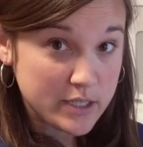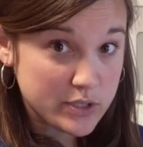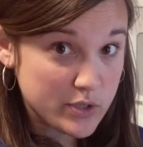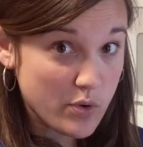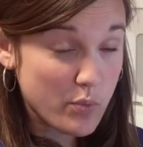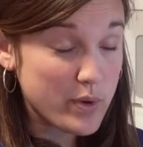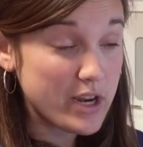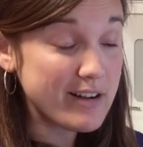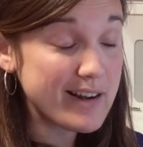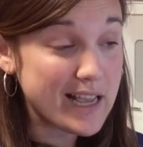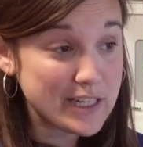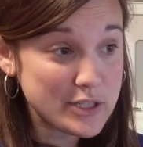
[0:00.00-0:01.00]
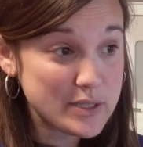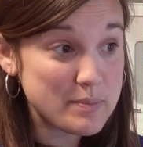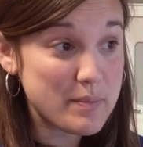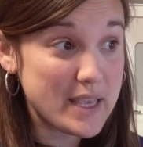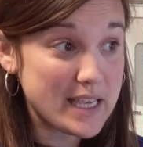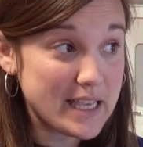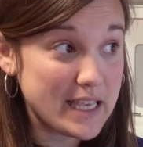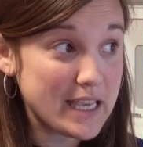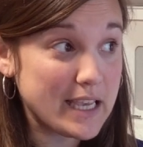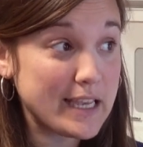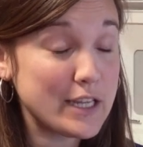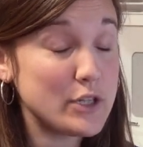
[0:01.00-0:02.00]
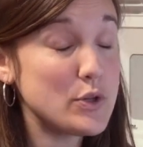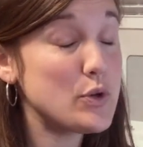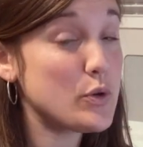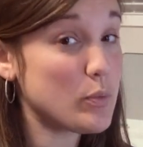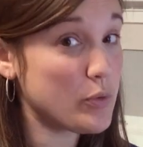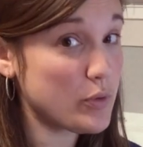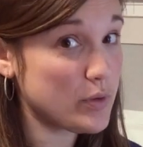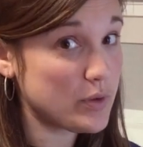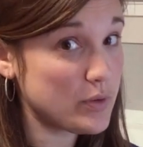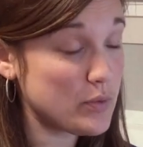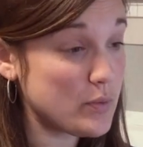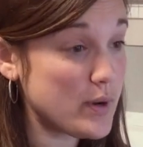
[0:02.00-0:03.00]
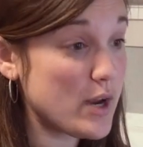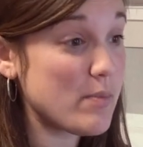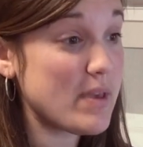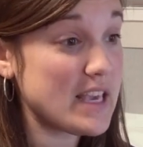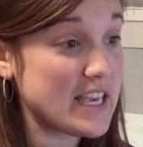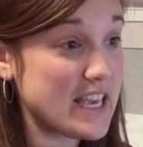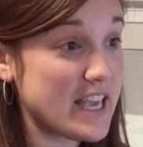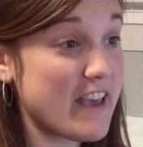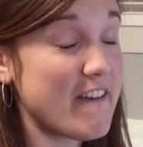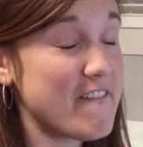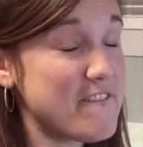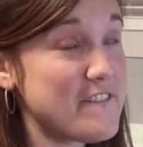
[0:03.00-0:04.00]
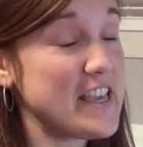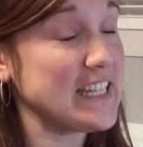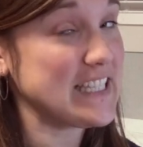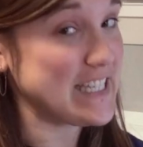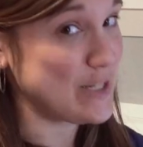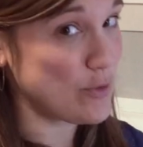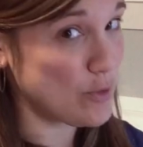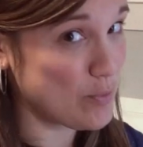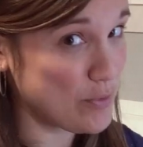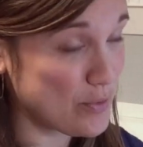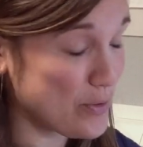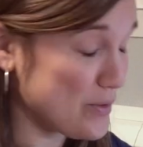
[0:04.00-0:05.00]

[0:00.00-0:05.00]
So we are not just making Noodle Boodle. We are making fancy Noodle Boodle.